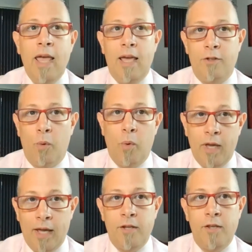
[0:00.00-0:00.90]
And so we
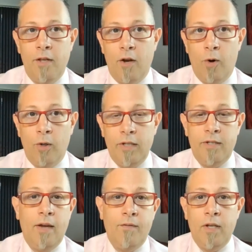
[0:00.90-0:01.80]
got to the early
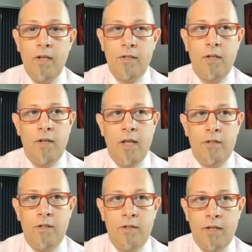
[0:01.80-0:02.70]
70s, and
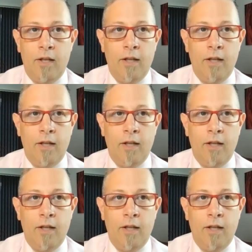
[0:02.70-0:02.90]
Nixon said,